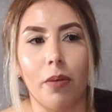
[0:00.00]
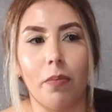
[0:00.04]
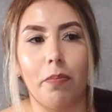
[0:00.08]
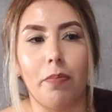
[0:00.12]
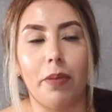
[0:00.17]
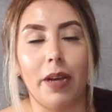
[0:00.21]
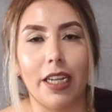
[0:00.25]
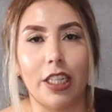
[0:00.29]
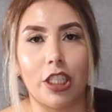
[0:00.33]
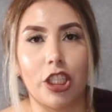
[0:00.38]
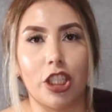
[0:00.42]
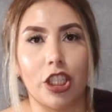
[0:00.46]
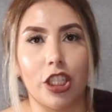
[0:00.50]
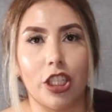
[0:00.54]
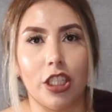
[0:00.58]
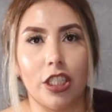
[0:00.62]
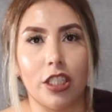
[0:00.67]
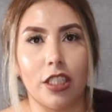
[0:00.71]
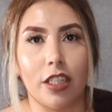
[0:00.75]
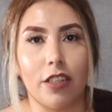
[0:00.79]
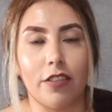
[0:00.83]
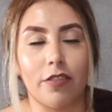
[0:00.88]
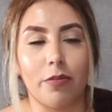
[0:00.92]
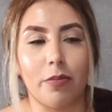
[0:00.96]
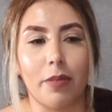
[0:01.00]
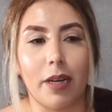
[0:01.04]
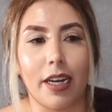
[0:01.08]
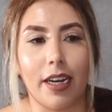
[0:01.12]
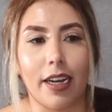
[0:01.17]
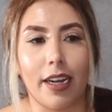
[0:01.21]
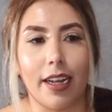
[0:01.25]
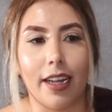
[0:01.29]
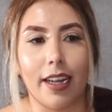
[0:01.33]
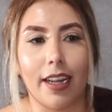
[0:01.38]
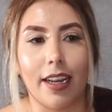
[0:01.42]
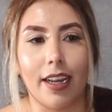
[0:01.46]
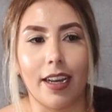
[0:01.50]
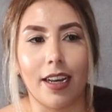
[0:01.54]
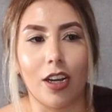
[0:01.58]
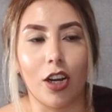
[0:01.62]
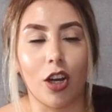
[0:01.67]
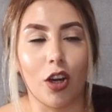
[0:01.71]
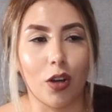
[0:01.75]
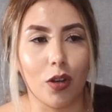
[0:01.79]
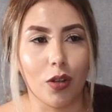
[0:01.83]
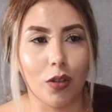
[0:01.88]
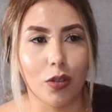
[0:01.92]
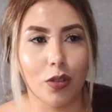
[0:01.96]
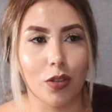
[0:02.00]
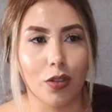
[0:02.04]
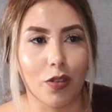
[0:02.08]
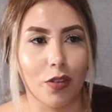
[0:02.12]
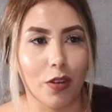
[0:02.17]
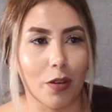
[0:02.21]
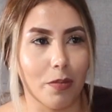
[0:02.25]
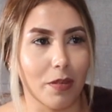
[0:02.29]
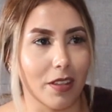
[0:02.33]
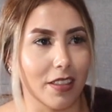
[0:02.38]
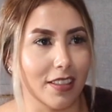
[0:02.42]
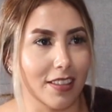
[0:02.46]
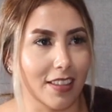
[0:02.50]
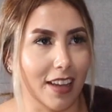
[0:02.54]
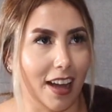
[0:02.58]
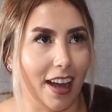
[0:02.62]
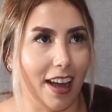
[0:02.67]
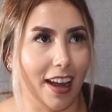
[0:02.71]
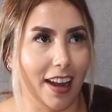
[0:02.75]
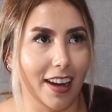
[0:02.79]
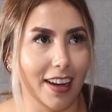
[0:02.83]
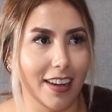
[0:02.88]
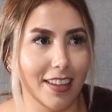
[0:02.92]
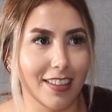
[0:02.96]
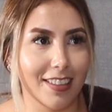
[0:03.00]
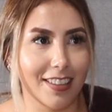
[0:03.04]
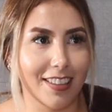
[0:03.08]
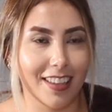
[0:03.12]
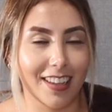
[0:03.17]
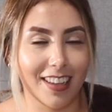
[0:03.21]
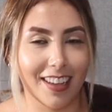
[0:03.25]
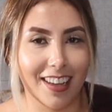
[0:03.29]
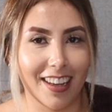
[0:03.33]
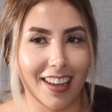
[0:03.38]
pictures of my nose from the sides,